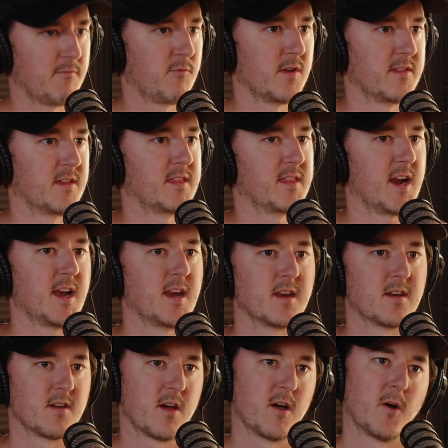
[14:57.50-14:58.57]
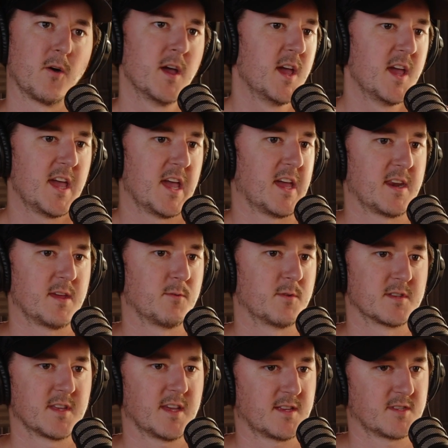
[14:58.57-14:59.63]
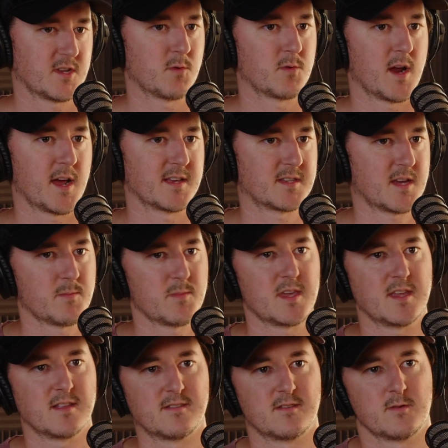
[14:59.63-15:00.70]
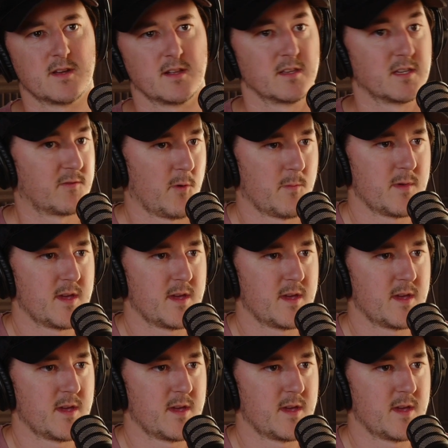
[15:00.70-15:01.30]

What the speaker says: everything that I need to know, and it was like so nice coming into it. At least for